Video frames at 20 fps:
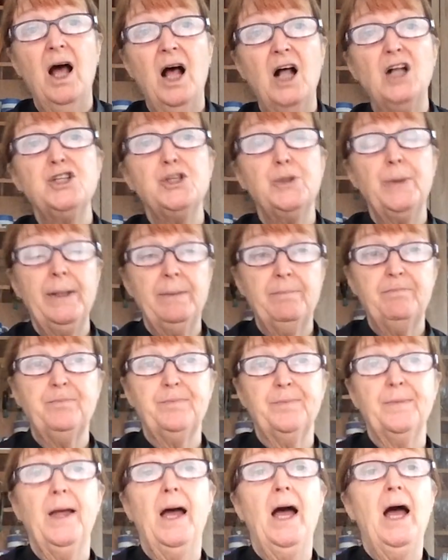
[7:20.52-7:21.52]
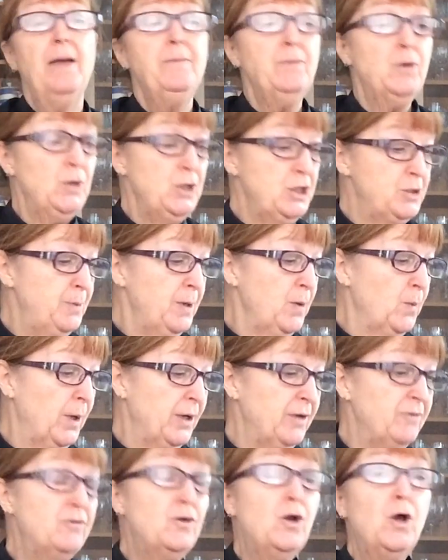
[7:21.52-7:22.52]
I'll do it. I'm going to be
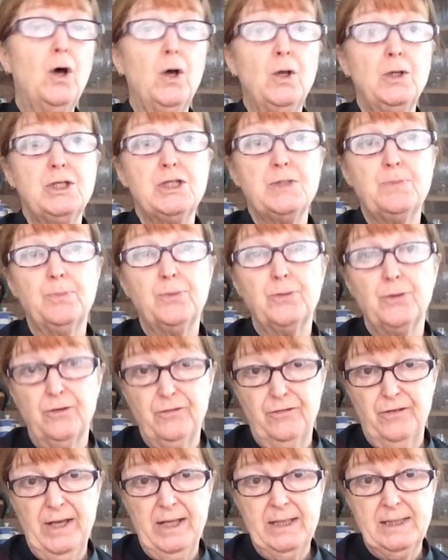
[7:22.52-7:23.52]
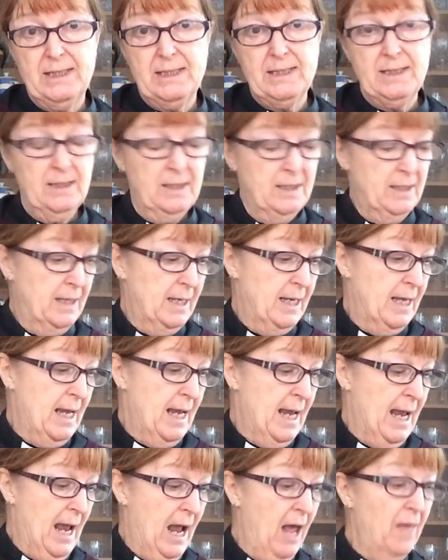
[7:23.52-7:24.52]
one of God's prophets.
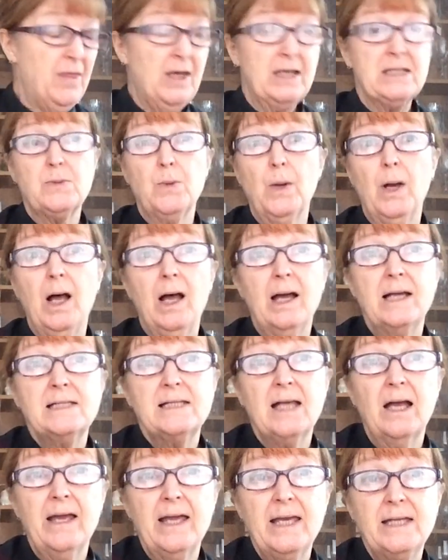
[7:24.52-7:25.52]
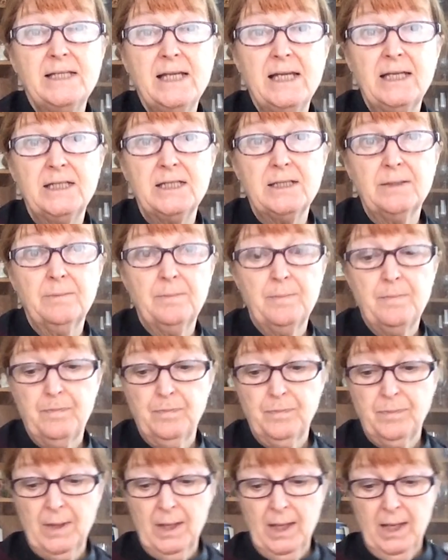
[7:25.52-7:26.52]
And that's what Isaiah did.
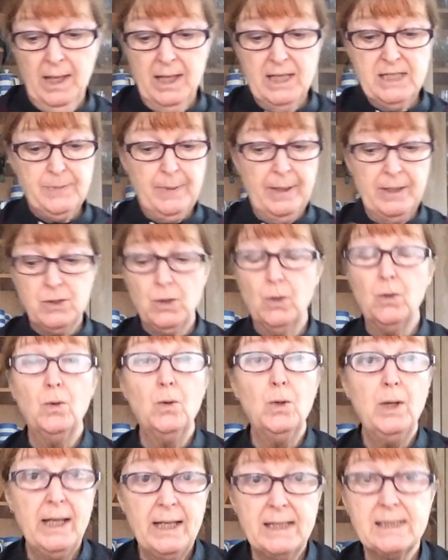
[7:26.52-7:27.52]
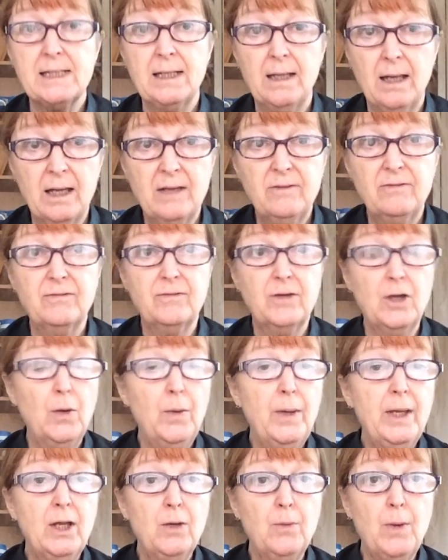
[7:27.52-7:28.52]
He spent all his life
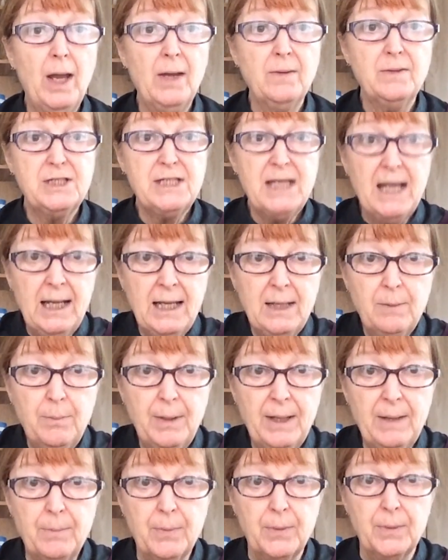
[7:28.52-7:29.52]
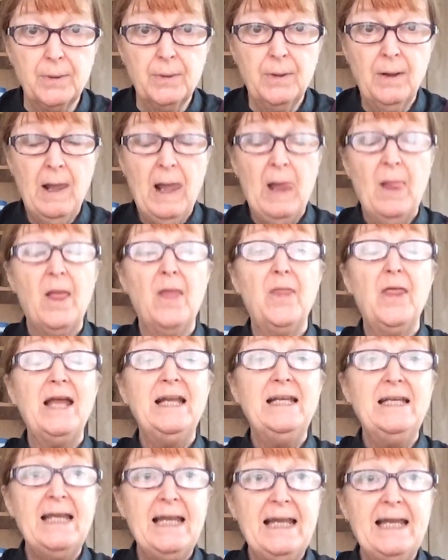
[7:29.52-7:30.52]
going around telling people that
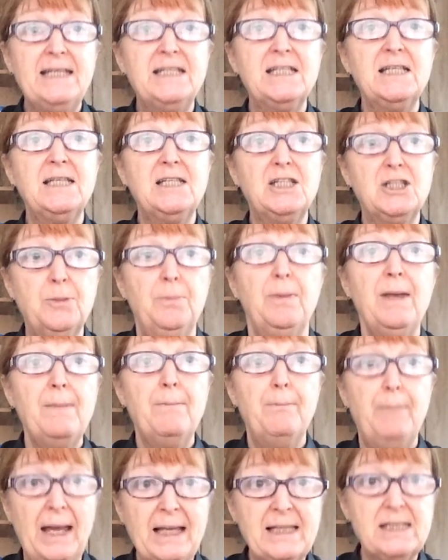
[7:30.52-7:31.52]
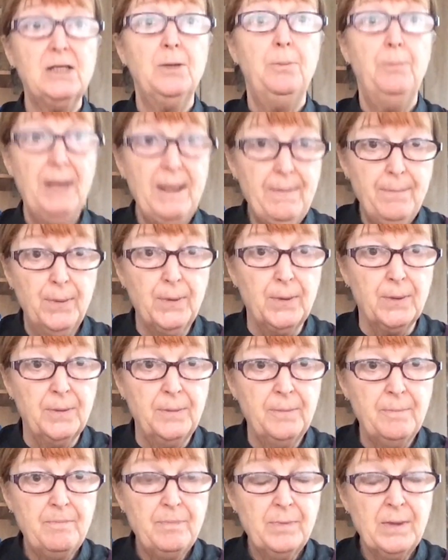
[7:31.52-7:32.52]
they needed to be better
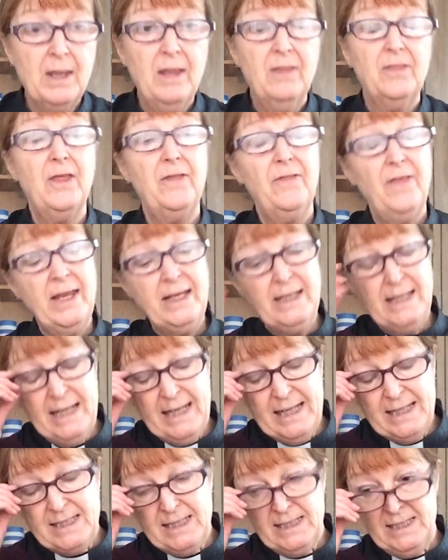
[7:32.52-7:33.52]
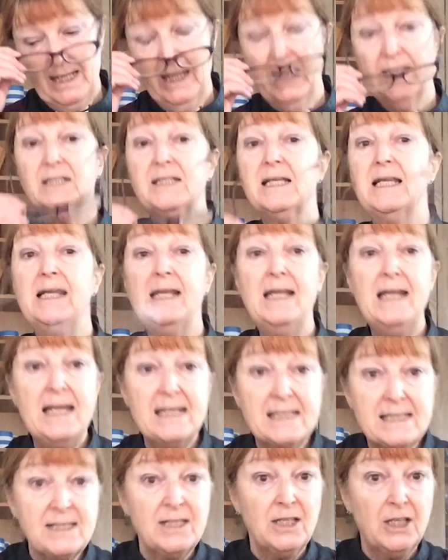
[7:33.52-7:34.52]
people, that they needed to
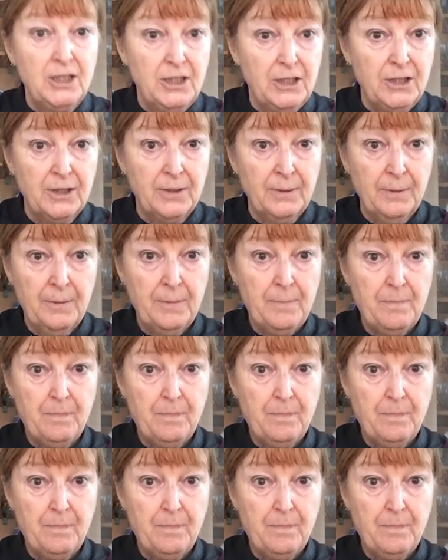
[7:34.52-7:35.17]
listen